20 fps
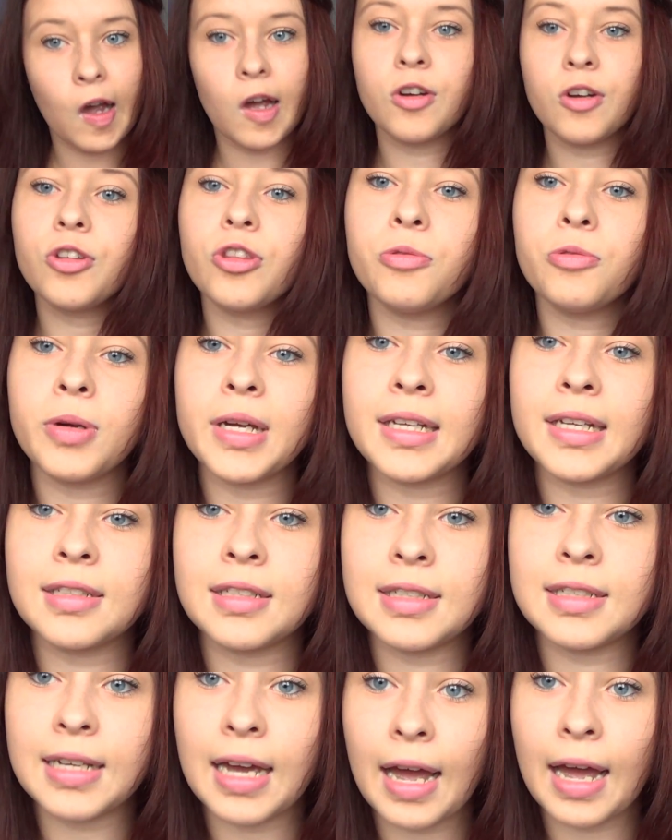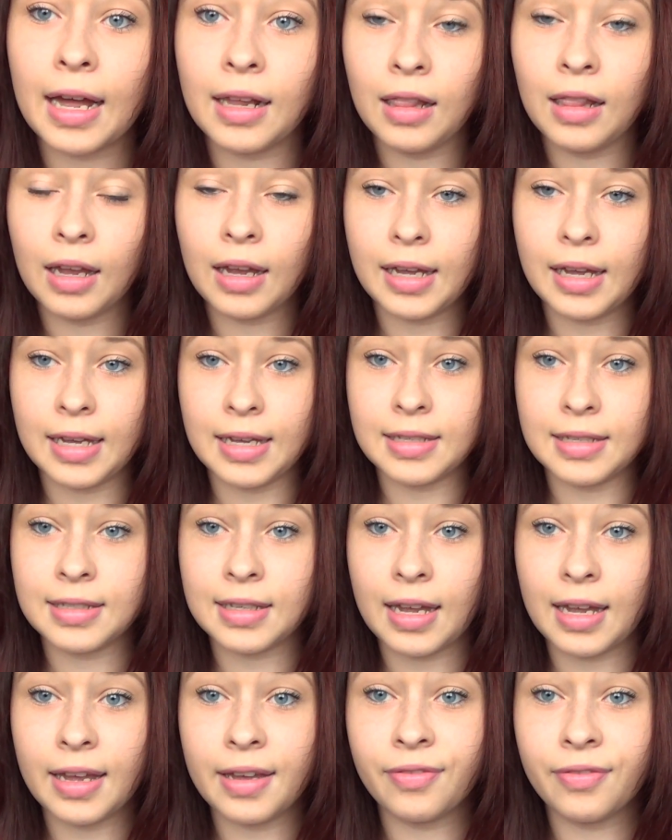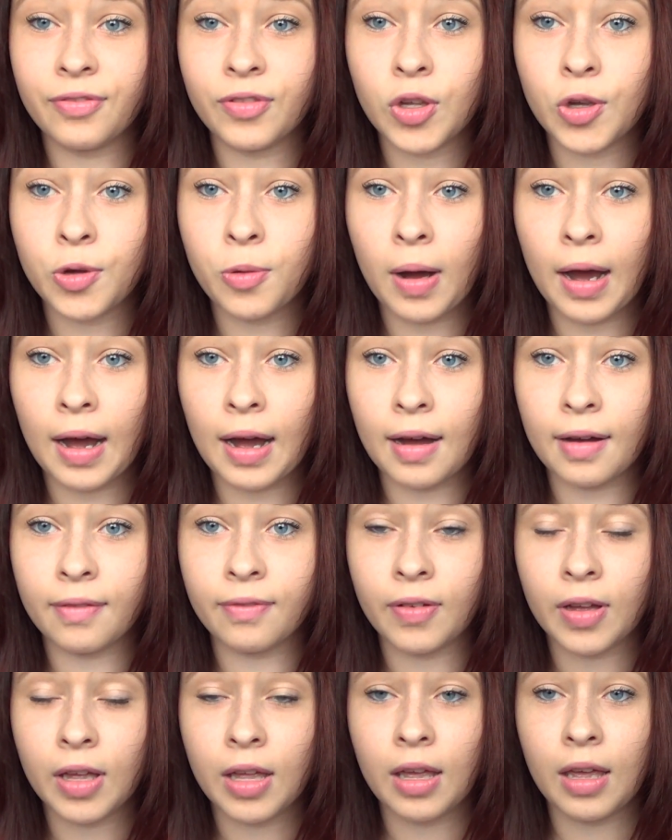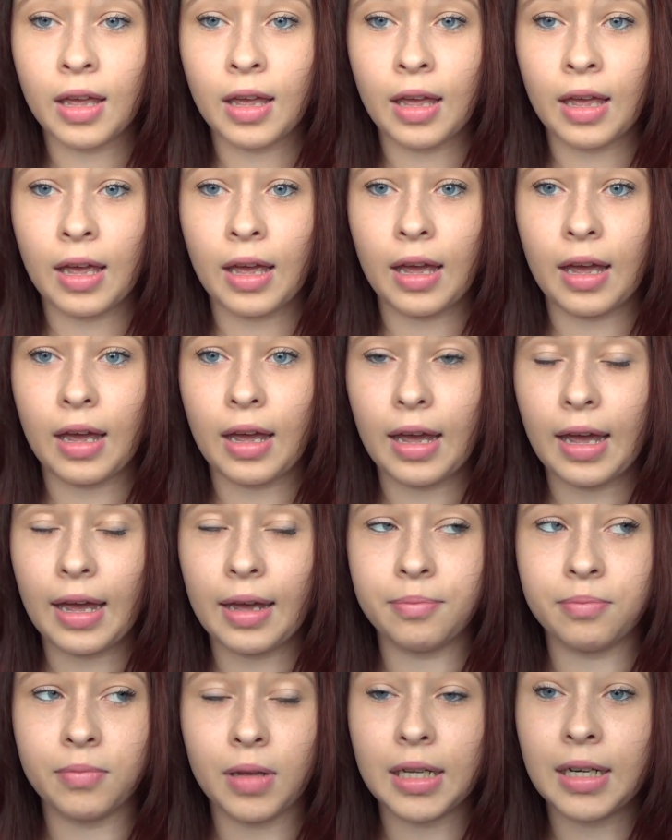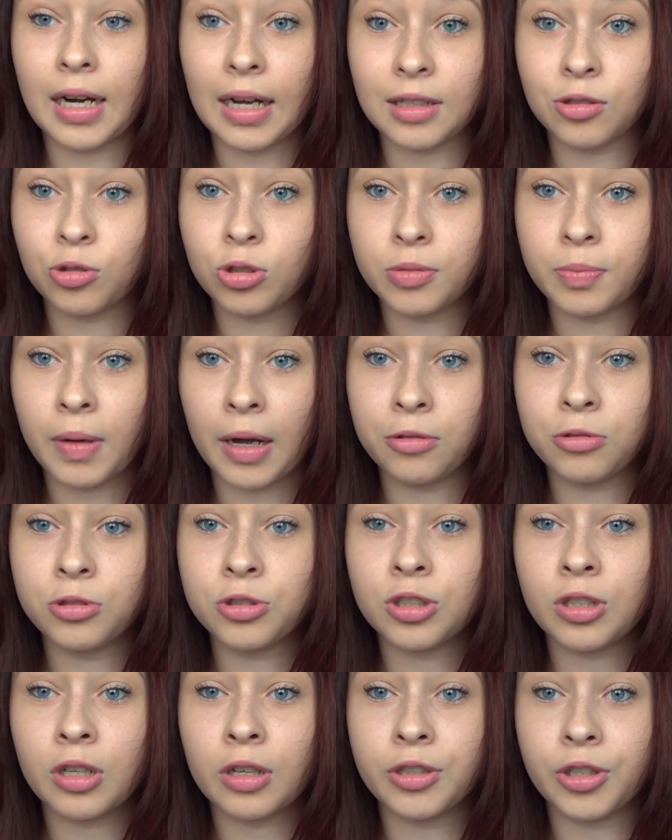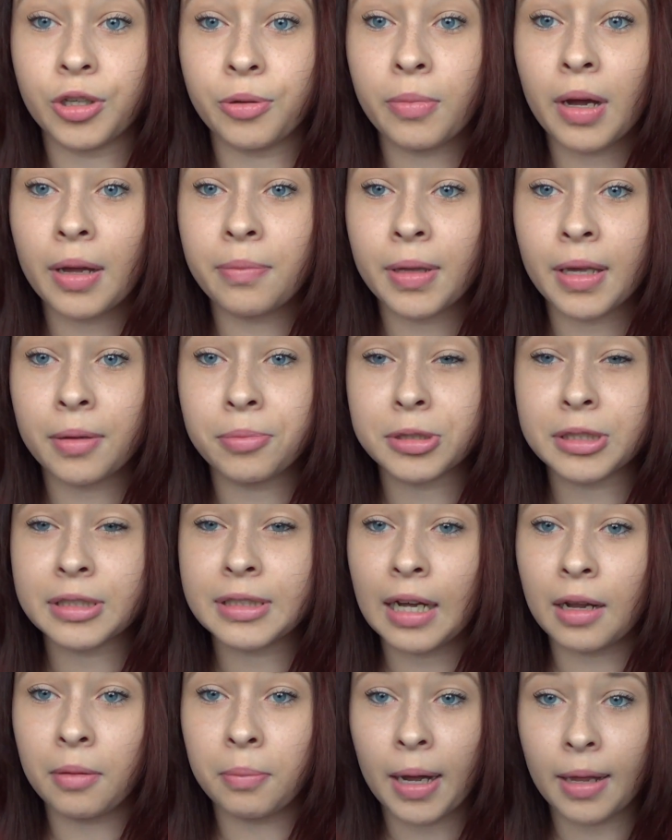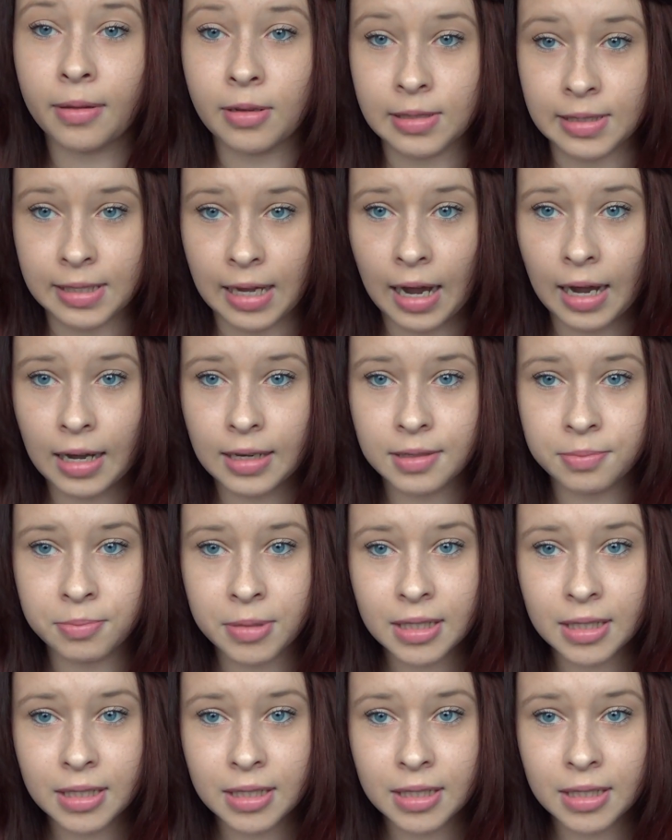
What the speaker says: Another way to tell is if you have an adult mouse, you might be able to tell by the size.